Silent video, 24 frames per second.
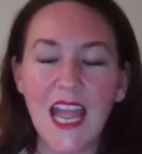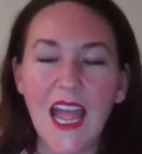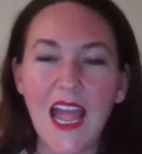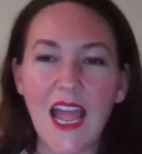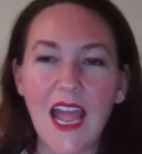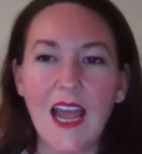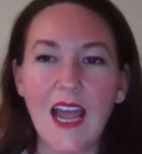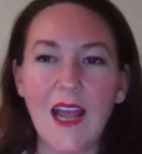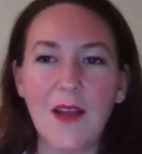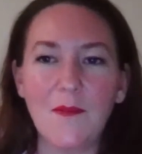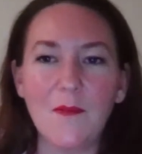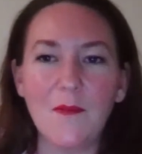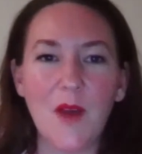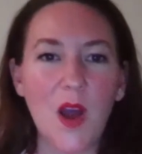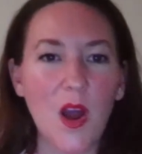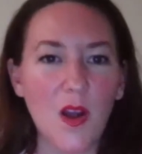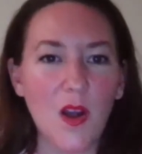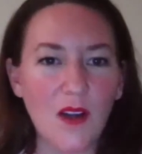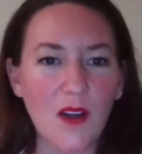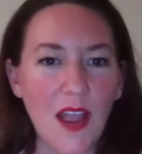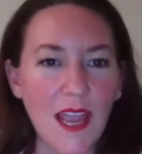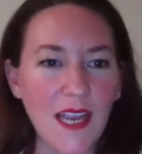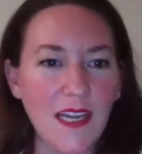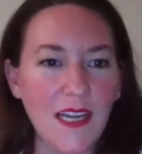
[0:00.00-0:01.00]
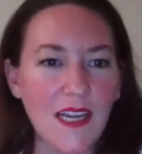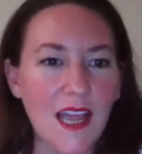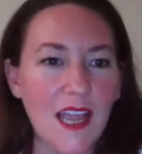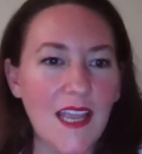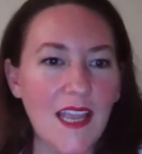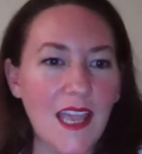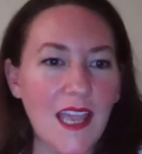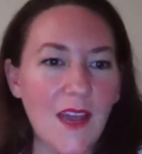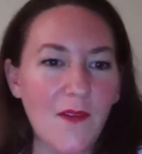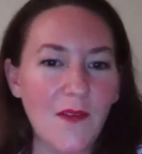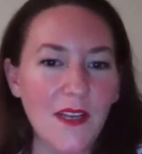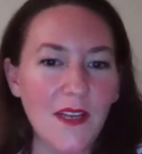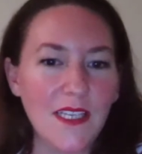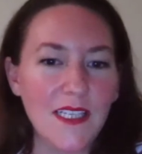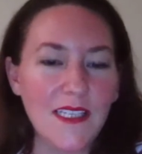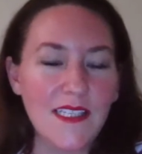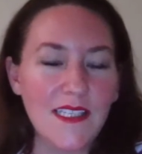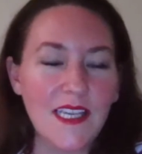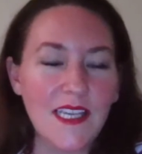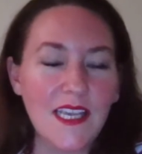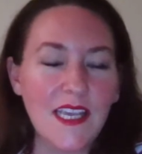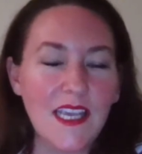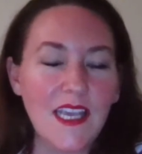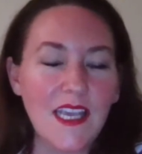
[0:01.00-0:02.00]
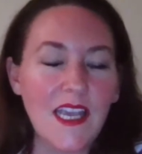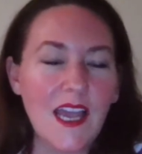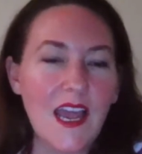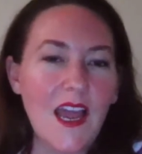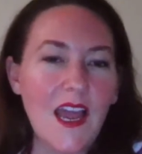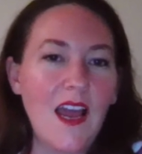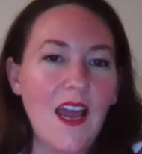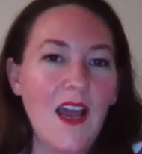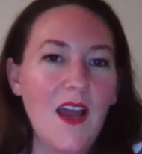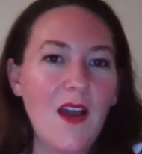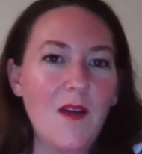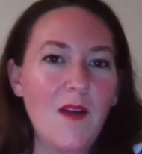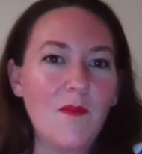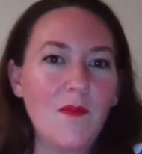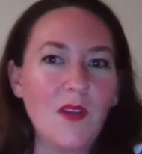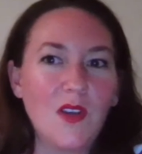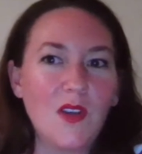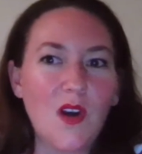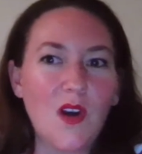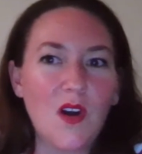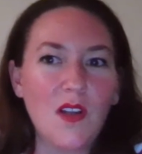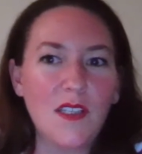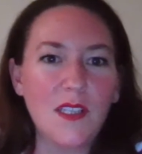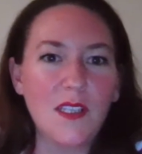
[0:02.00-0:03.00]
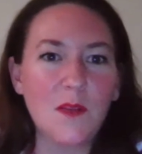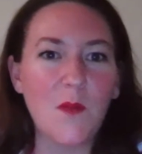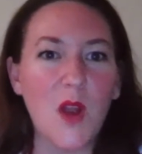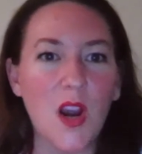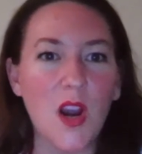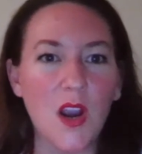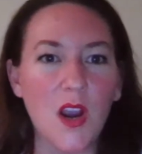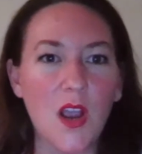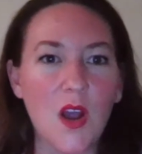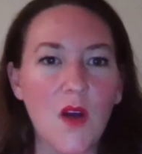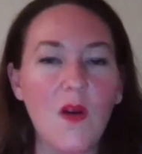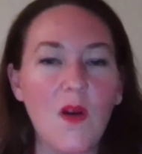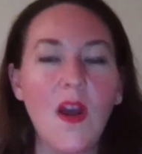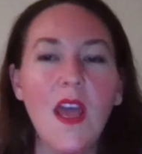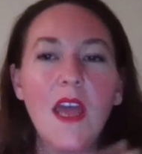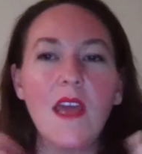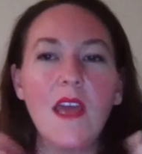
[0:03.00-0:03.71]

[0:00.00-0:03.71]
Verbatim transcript: Um, all right. I can't wait to see um, y'all tomorrow.